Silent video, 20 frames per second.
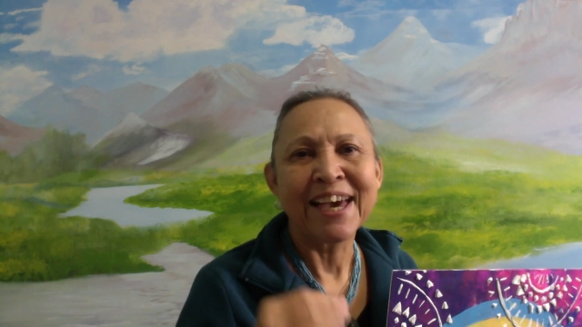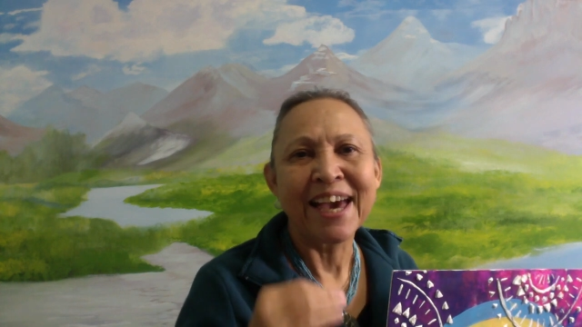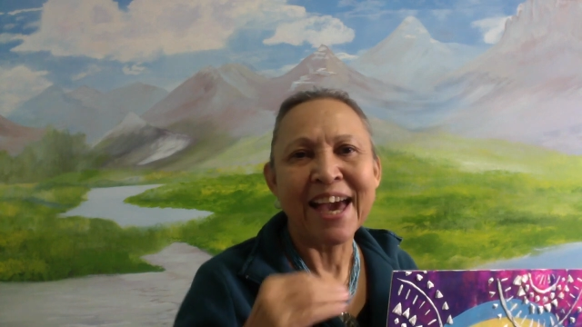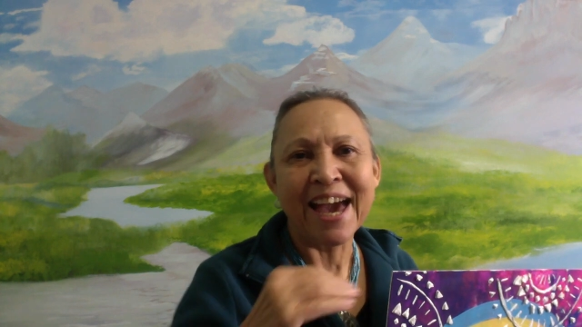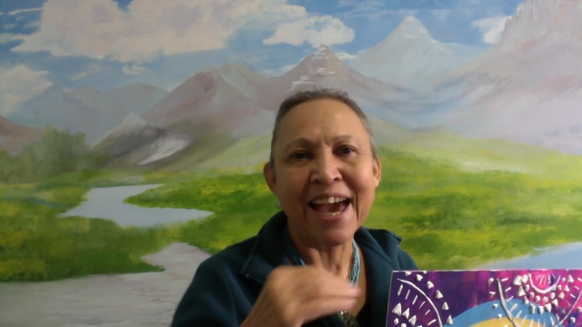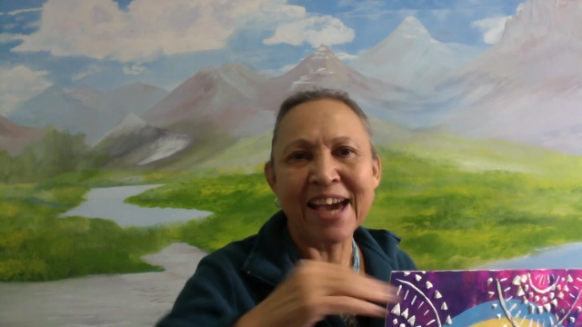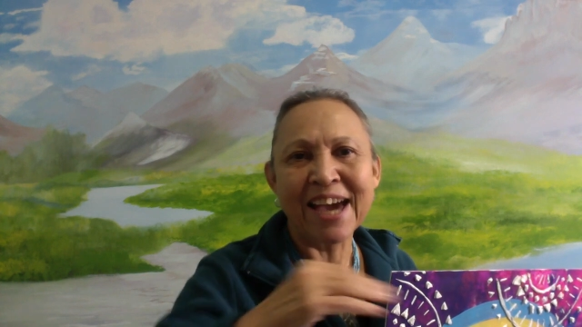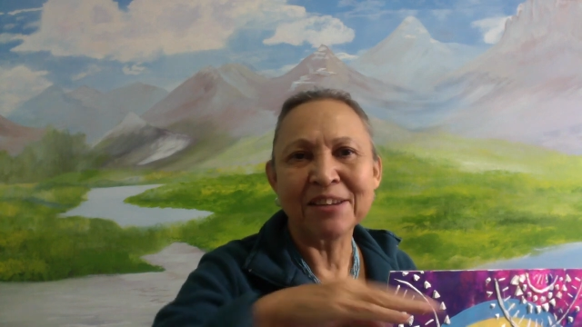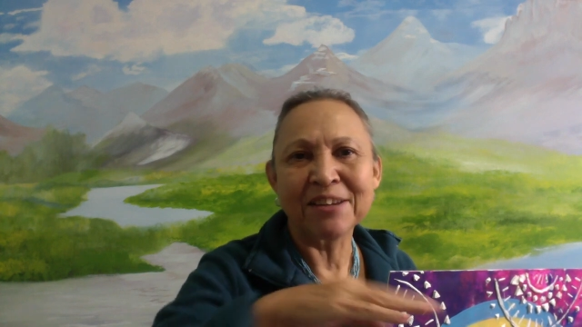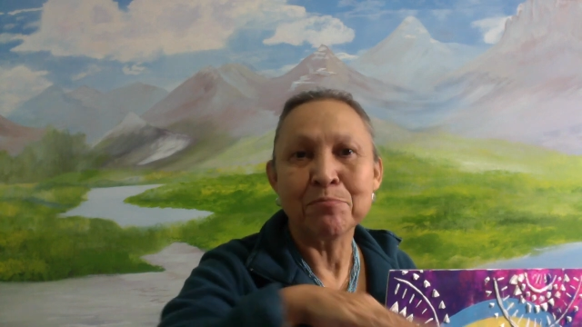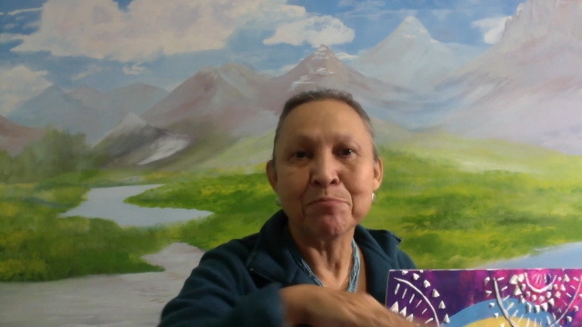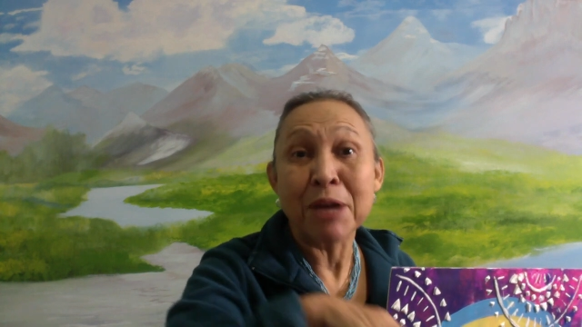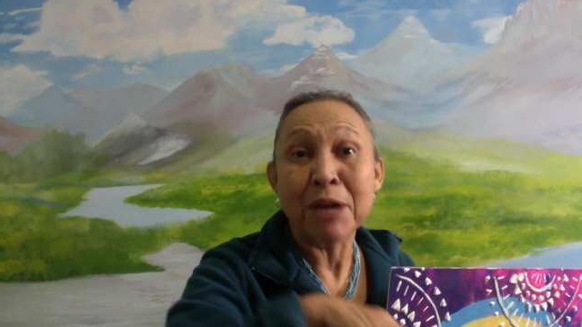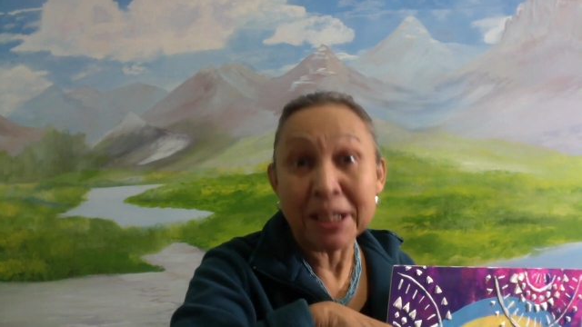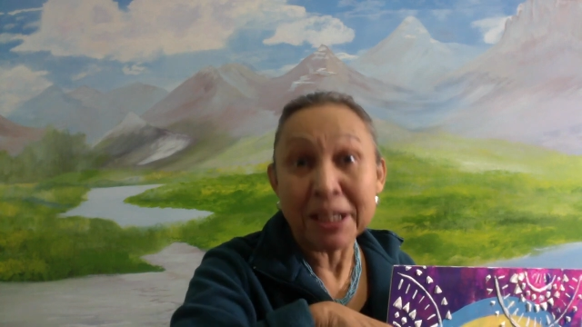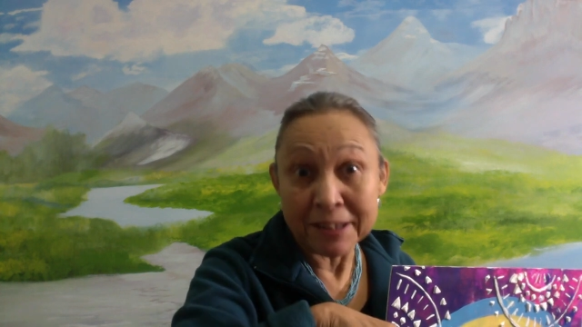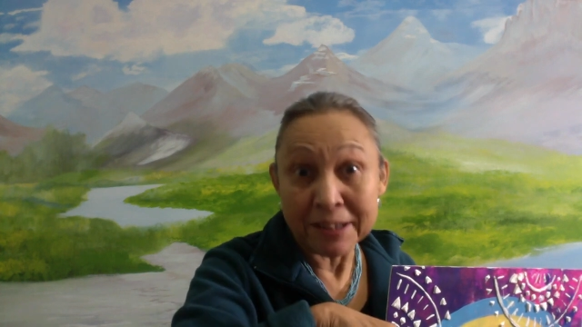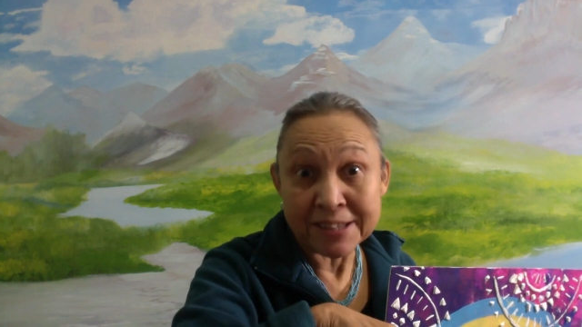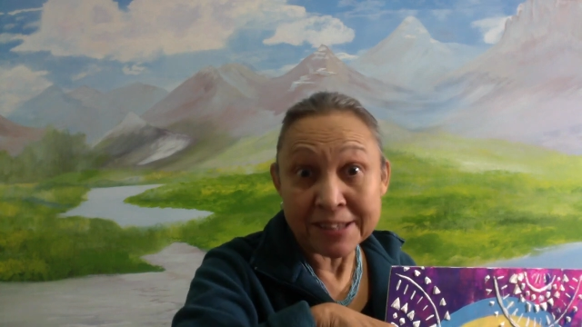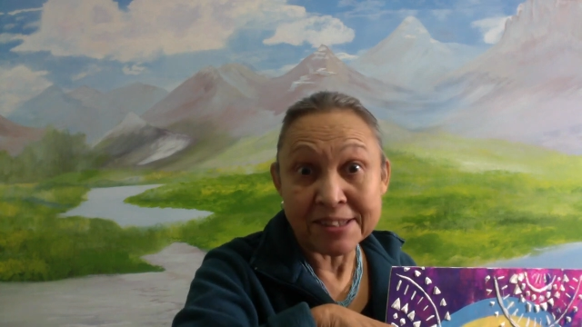and
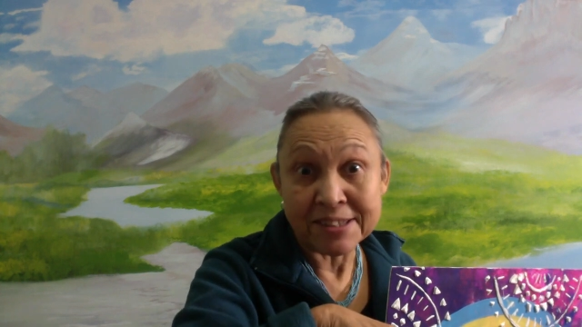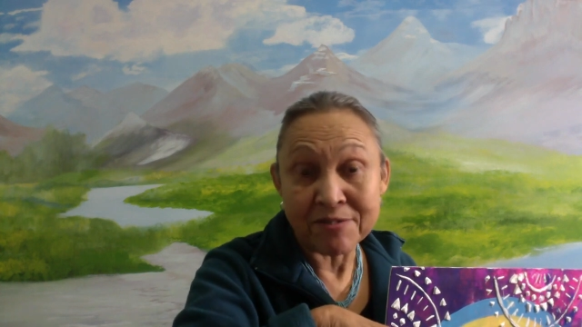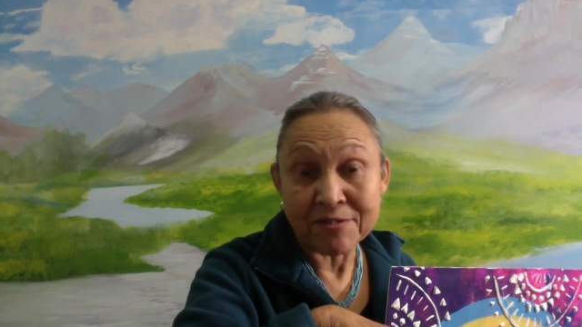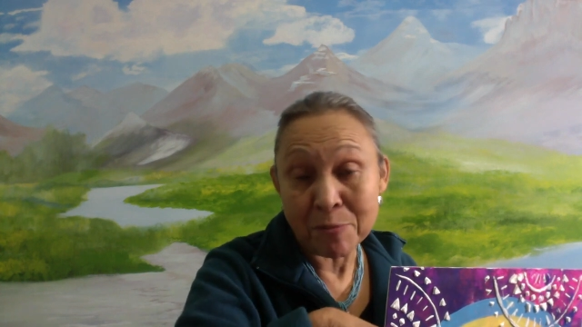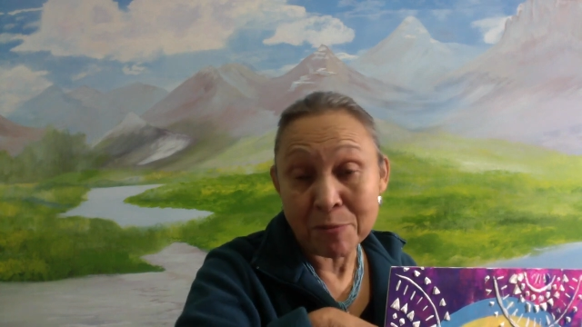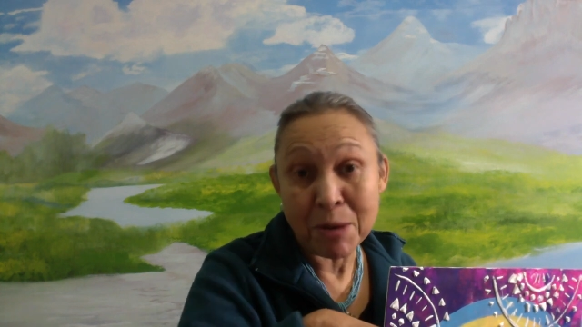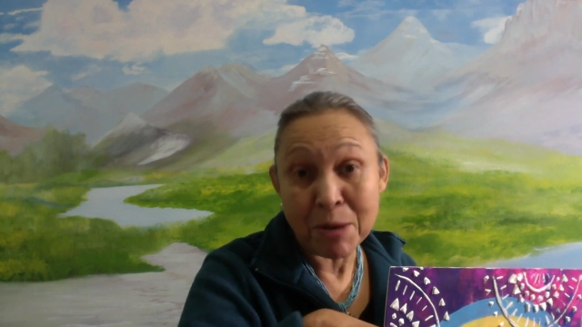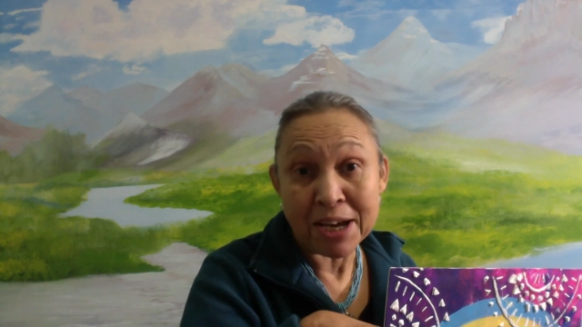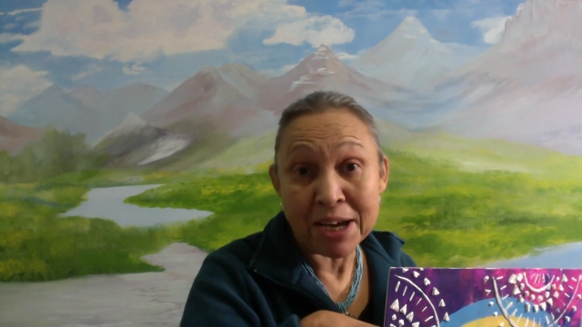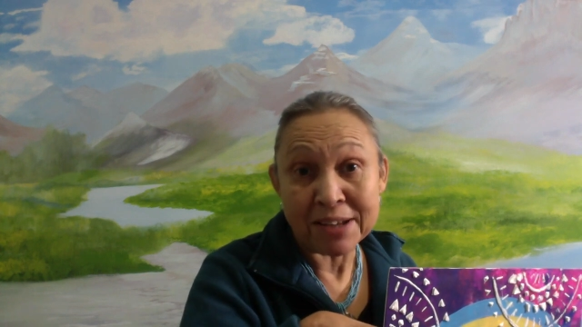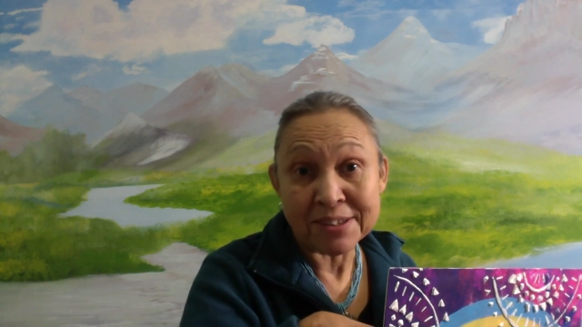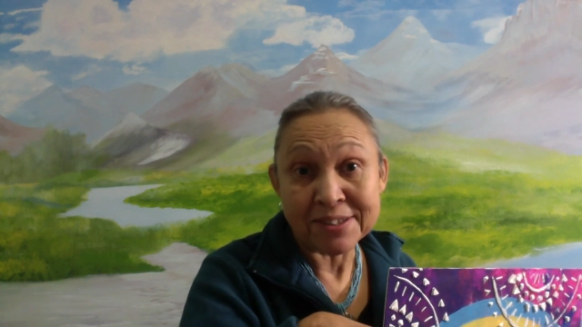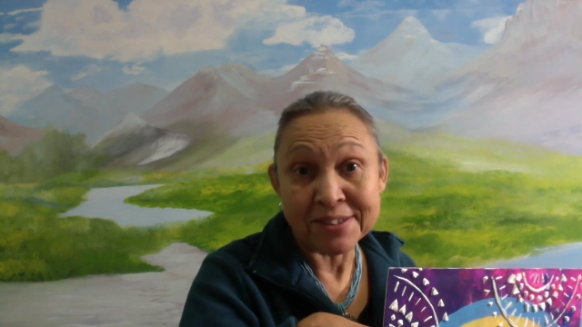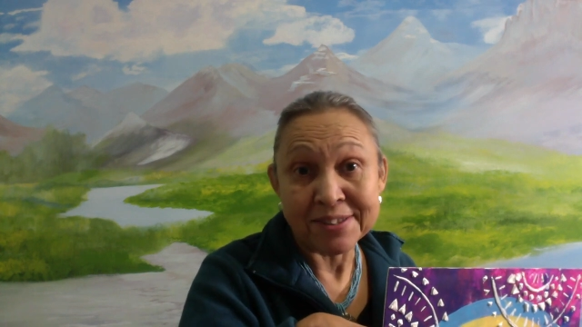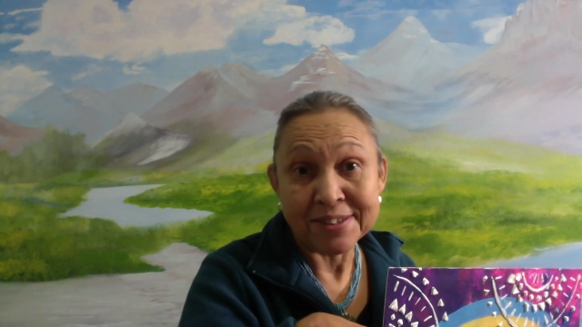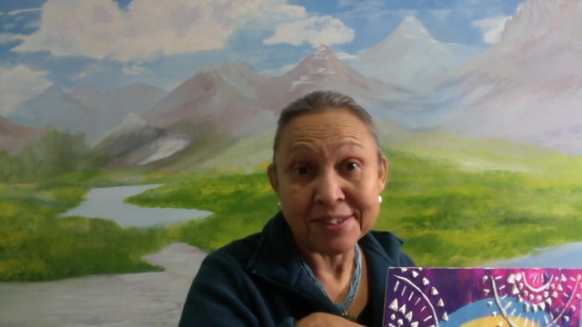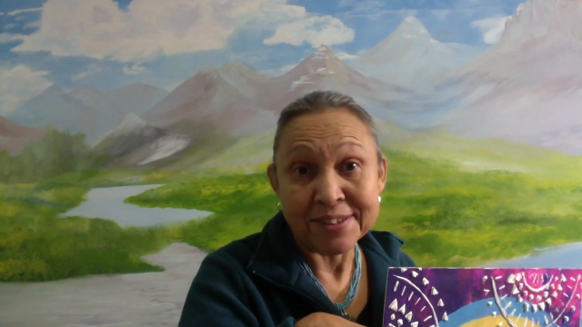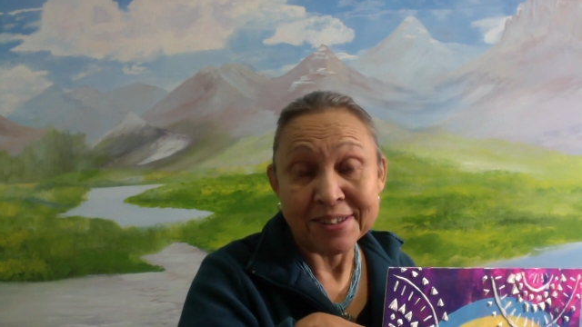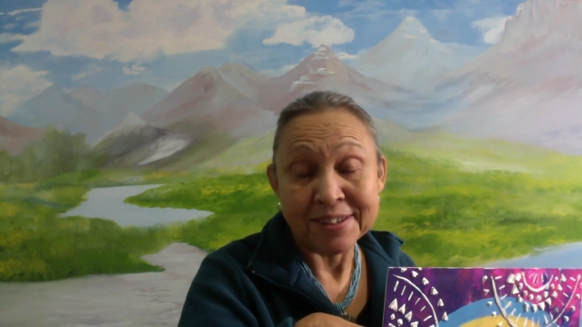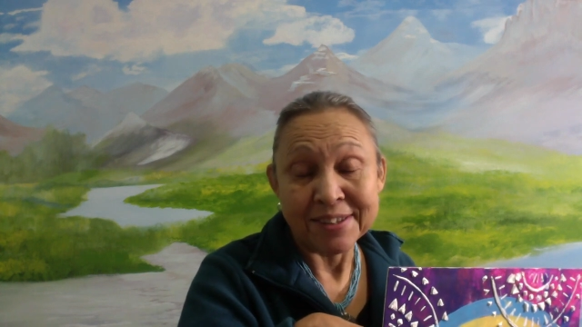make less of a mess.